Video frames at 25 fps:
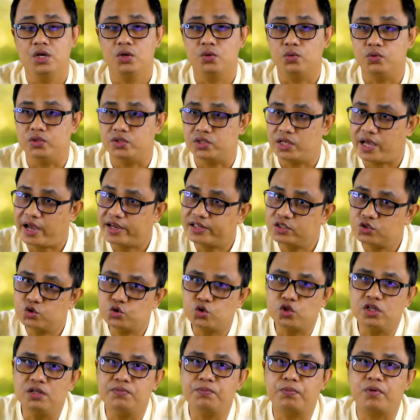which
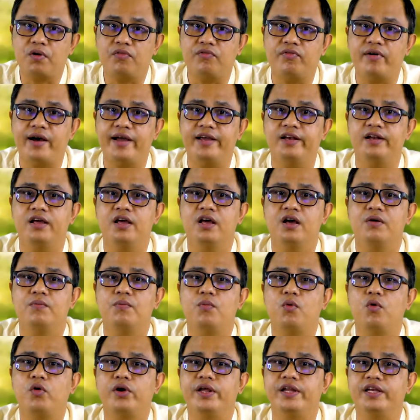actually provide
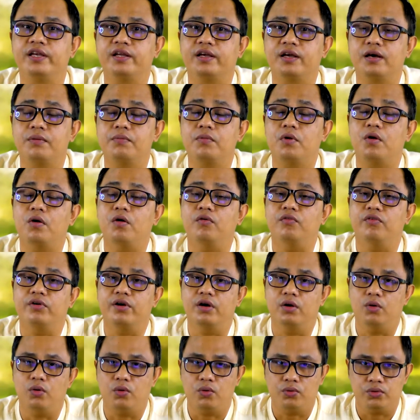more income over
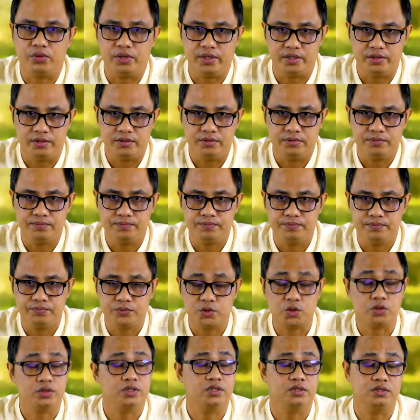the long run.
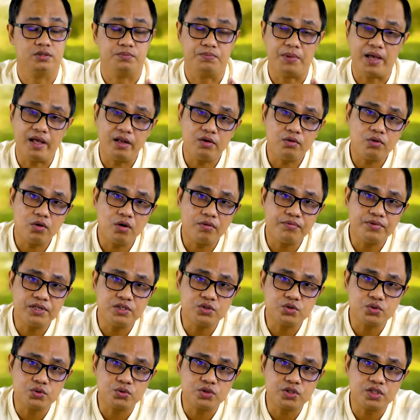So this value of
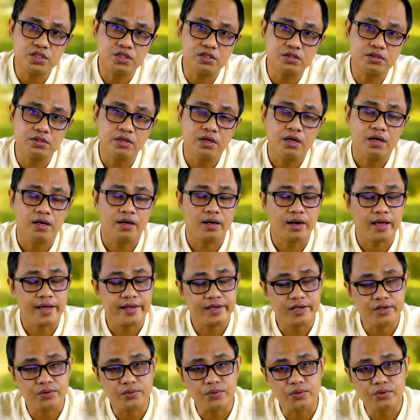resources
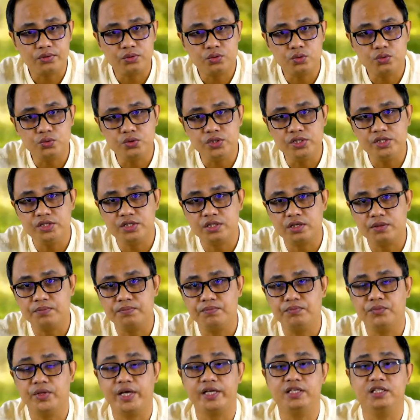like
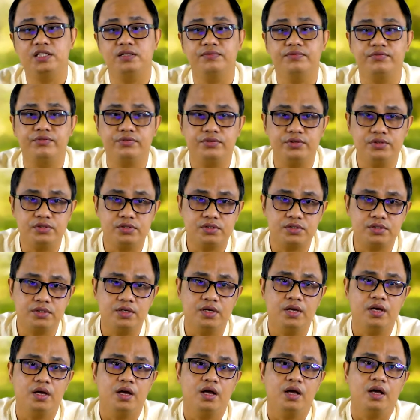tourism, native fruits,
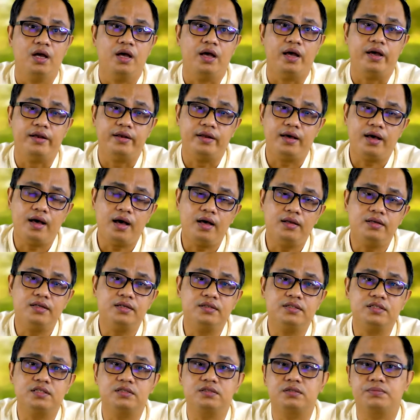and other
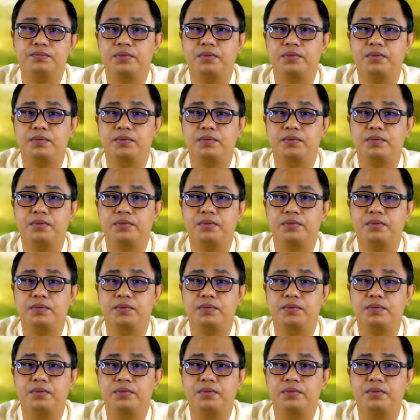such